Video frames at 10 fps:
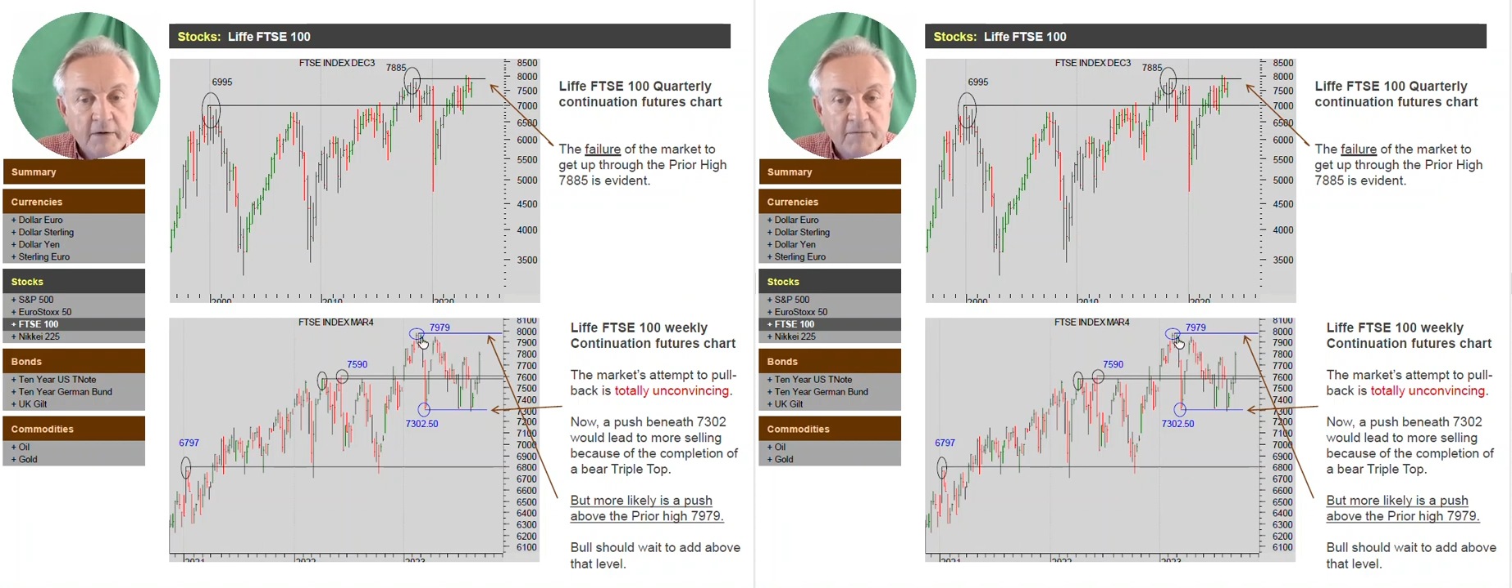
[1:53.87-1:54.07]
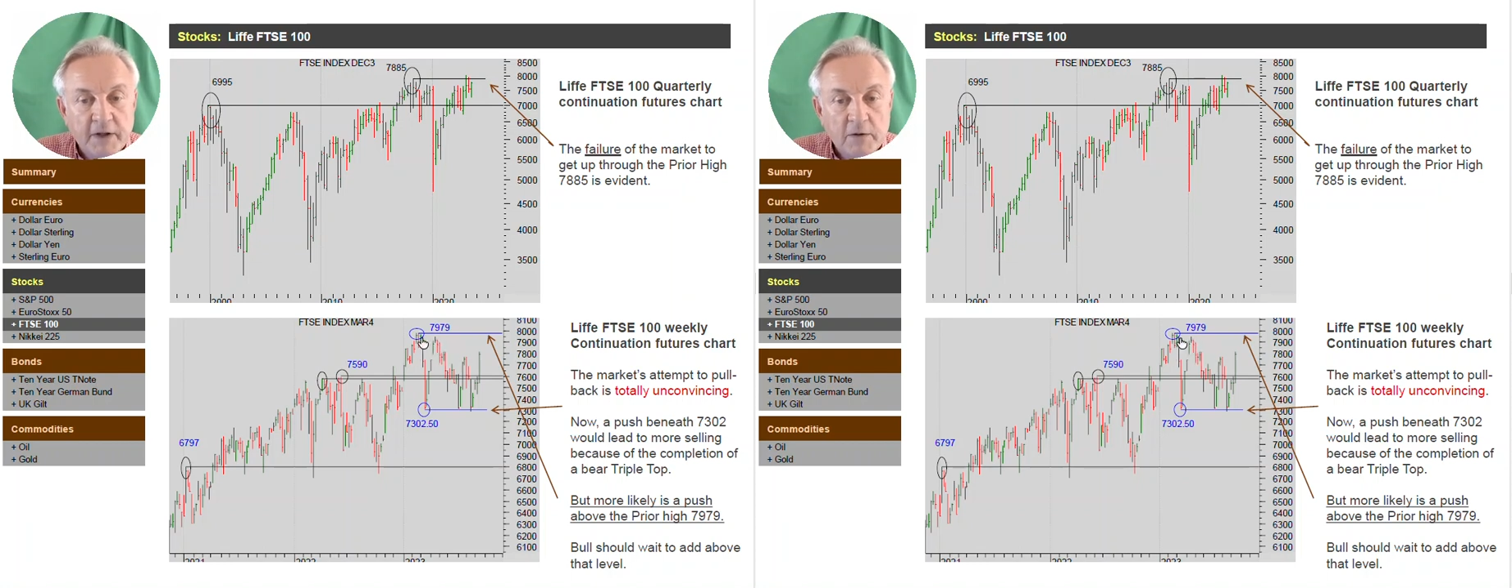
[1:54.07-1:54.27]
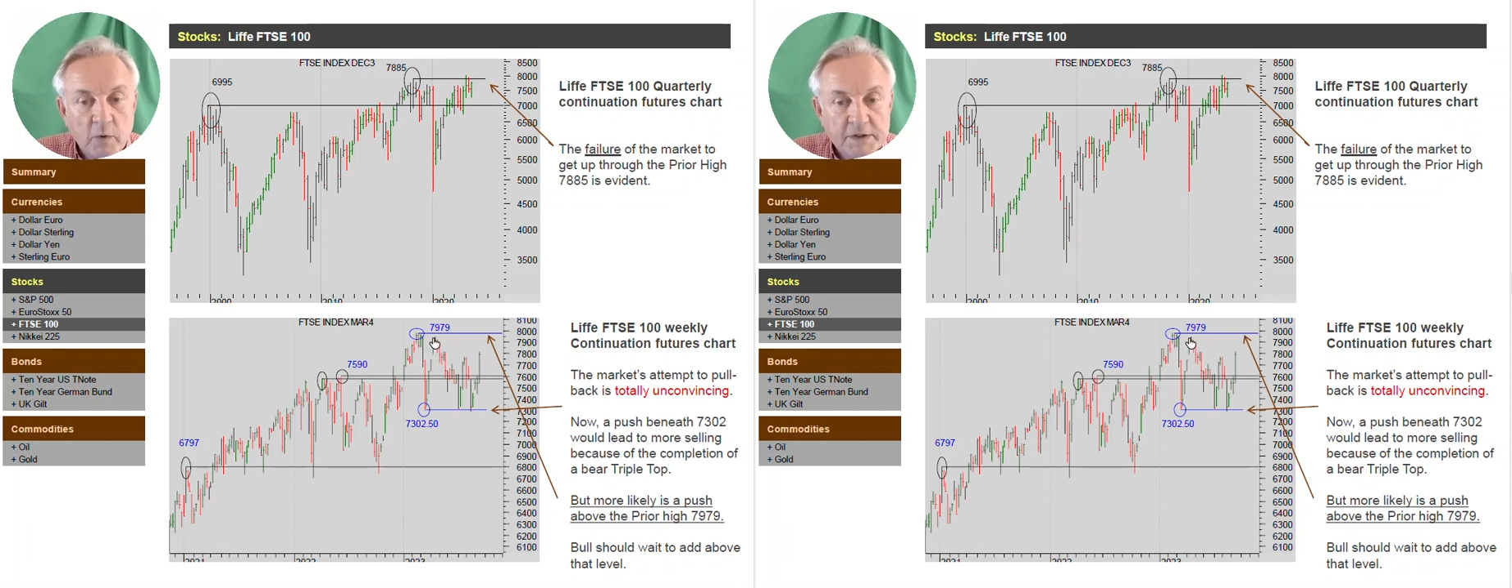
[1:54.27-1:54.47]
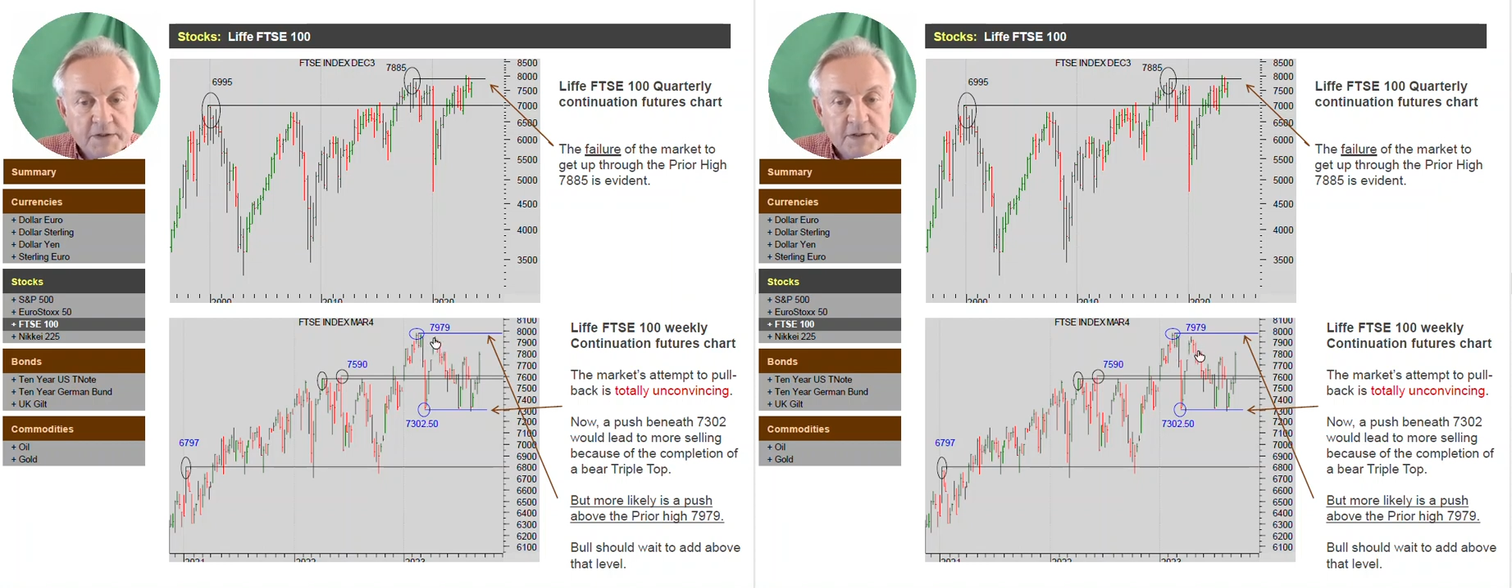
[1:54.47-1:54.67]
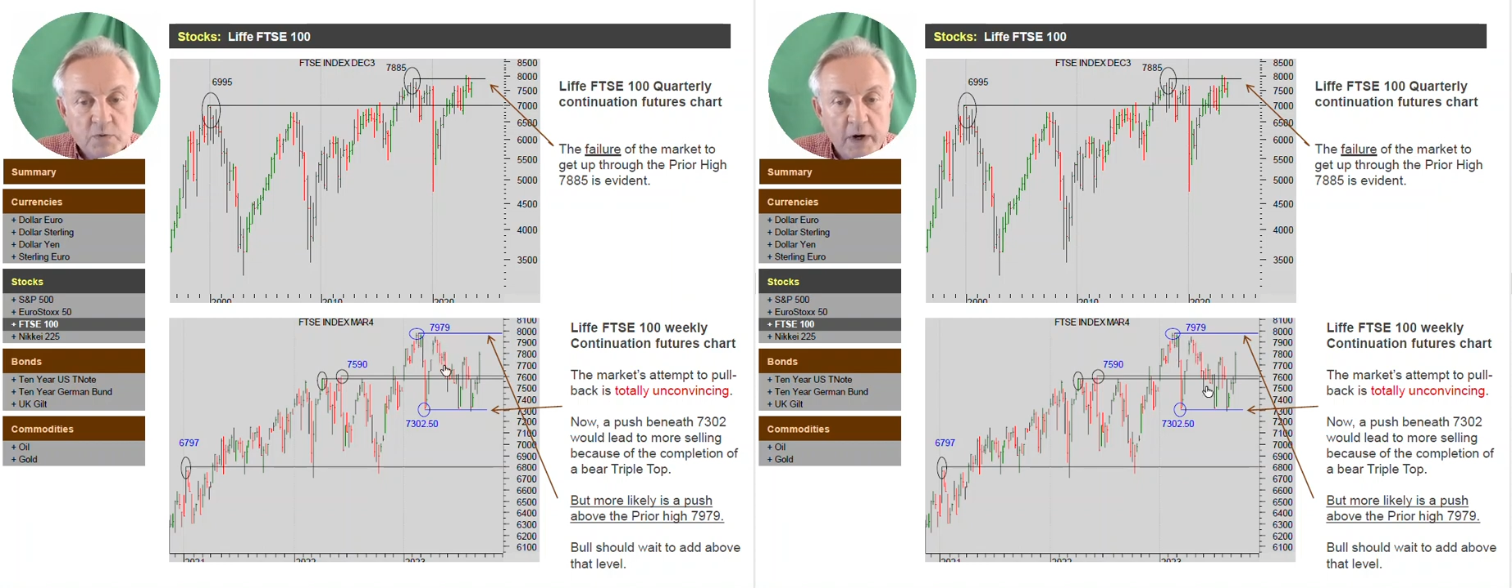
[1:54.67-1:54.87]
Failed
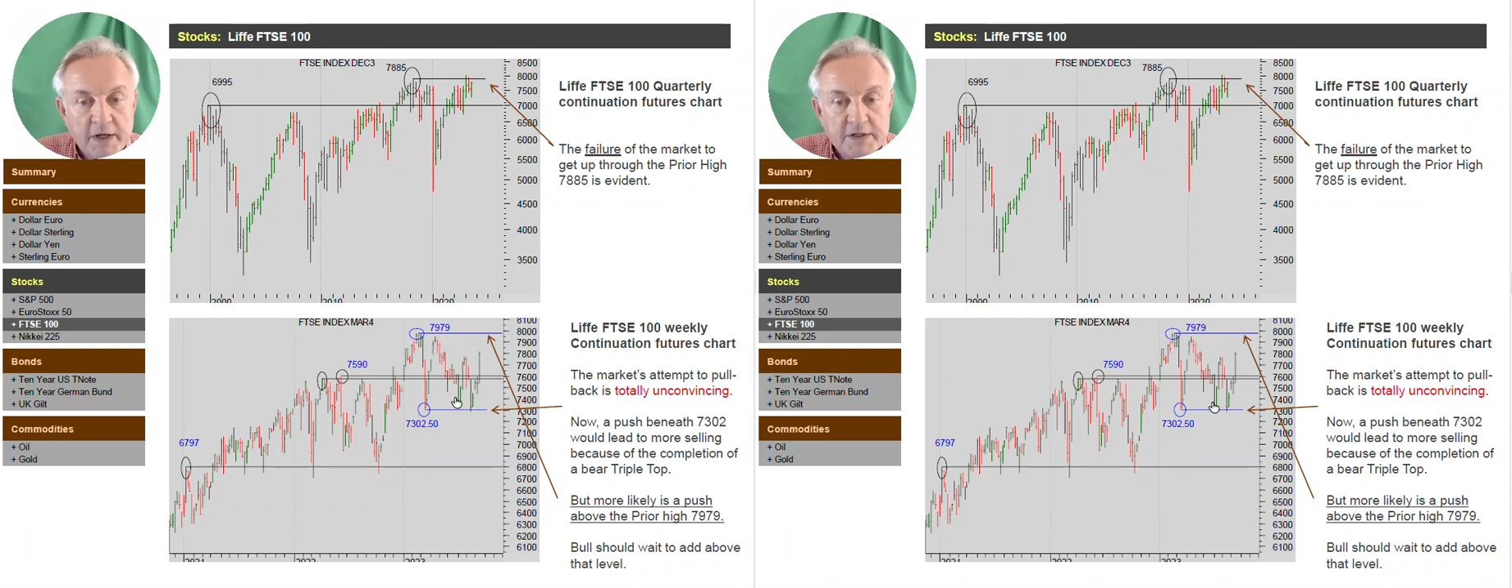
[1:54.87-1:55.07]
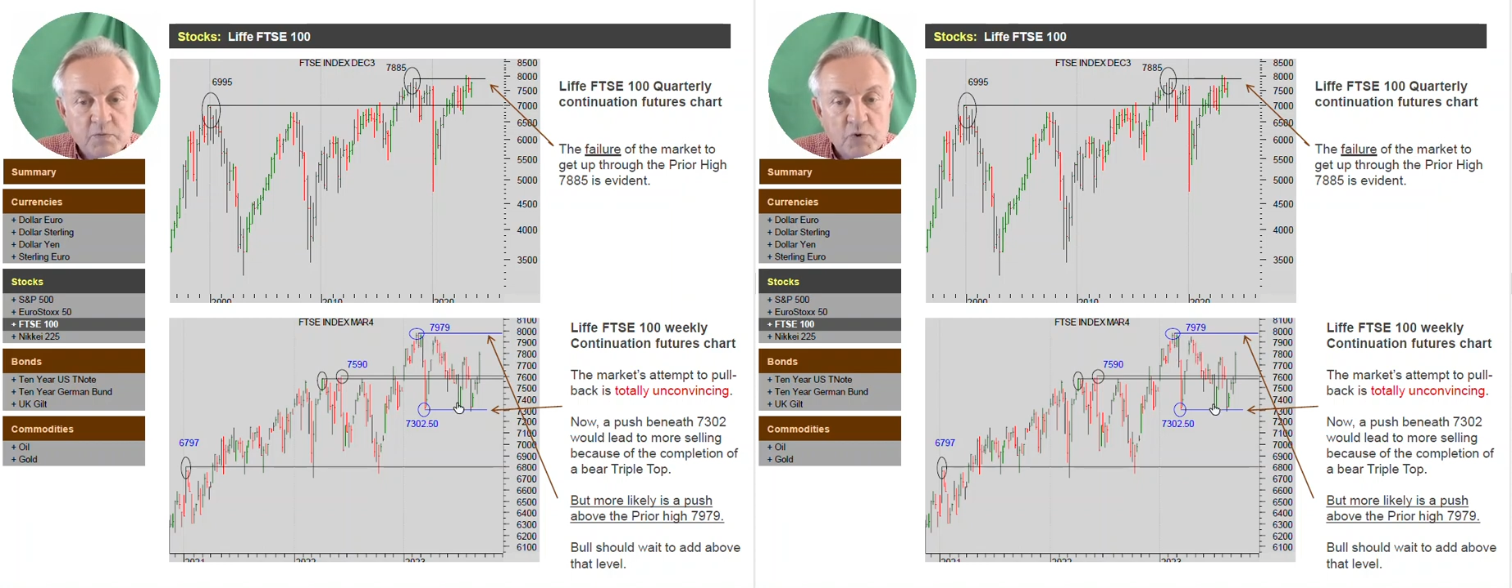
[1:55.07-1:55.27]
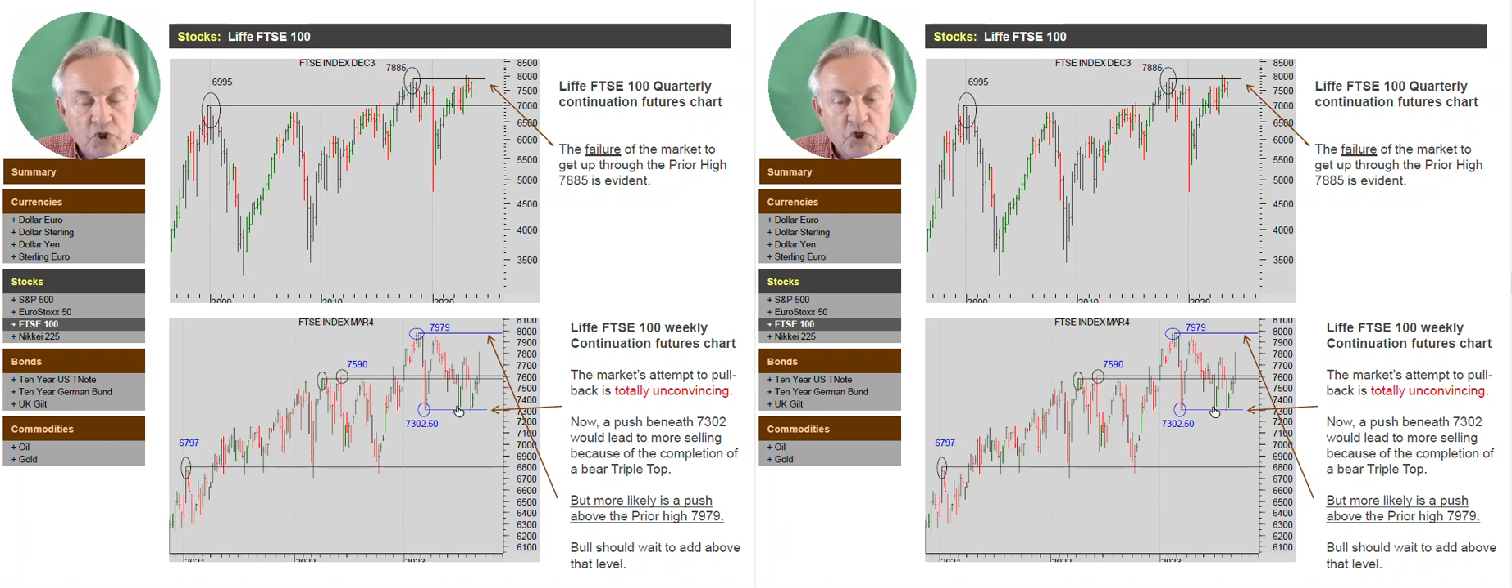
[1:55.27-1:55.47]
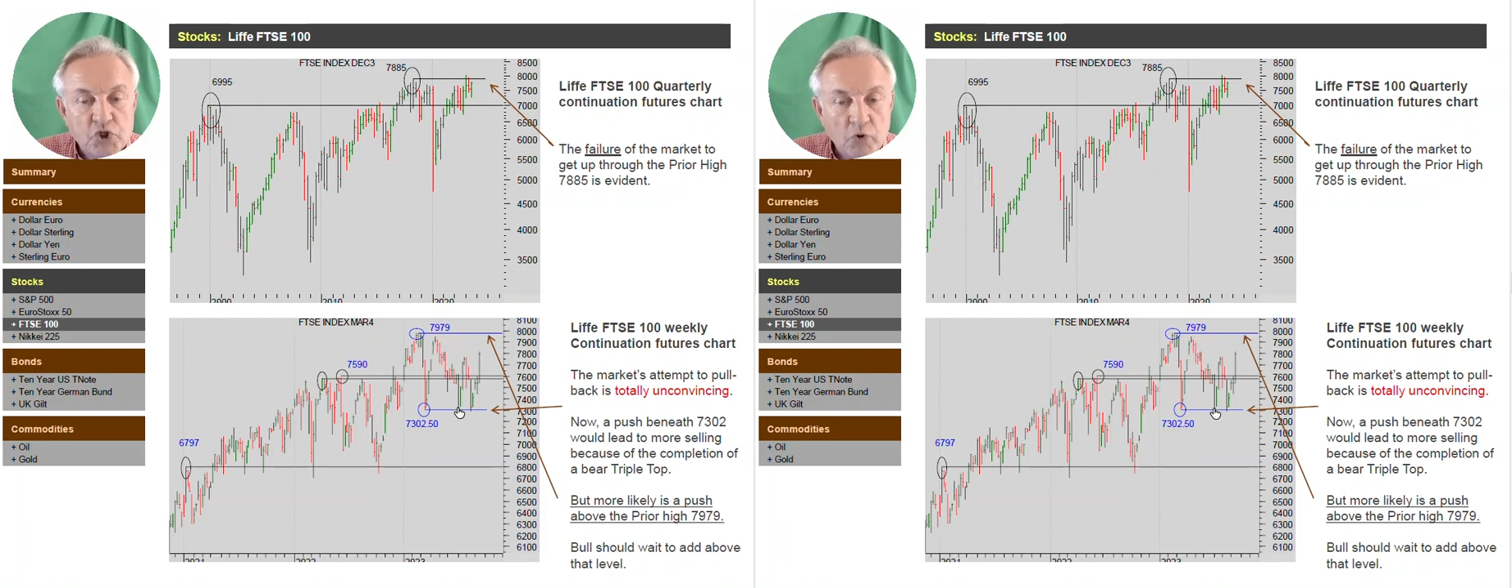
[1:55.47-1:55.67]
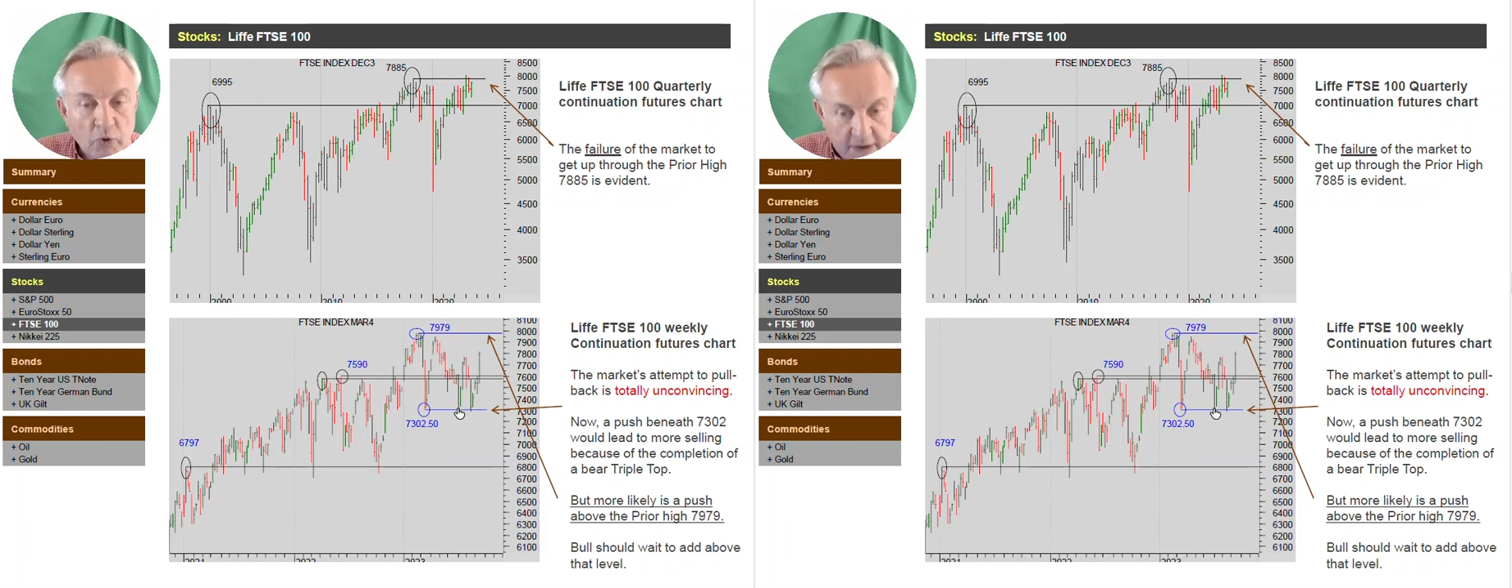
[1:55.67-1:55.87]
once, twice, would
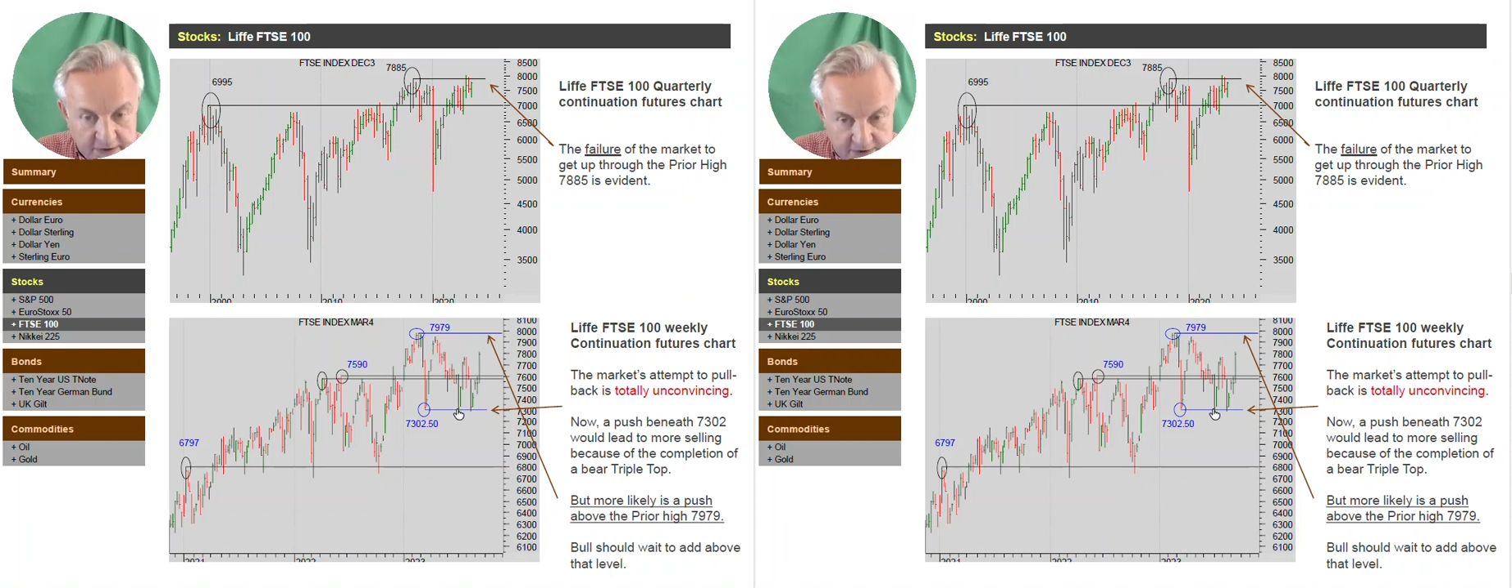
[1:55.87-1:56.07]
surely